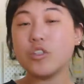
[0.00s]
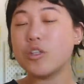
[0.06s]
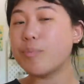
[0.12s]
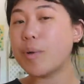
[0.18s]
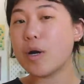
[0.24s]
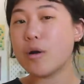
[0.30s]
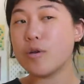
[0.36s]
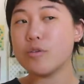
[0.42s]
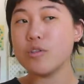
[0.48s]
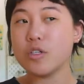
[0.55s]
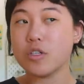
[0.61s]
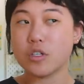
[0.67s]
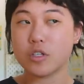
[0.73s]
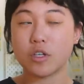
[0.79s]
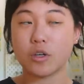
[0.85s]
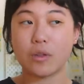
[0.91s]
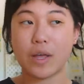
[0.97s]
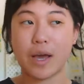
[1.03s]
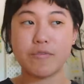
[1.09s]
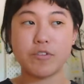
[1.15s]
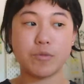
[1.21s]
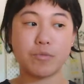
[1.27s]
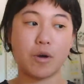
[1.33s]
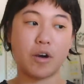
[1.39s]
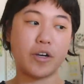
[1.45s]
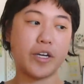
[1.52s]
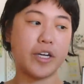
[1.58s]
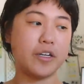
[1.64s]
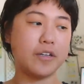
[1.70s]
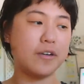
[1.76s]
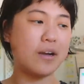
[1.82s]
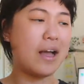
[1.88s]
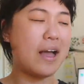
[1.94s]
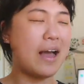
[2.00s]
the post to go live tomorrow.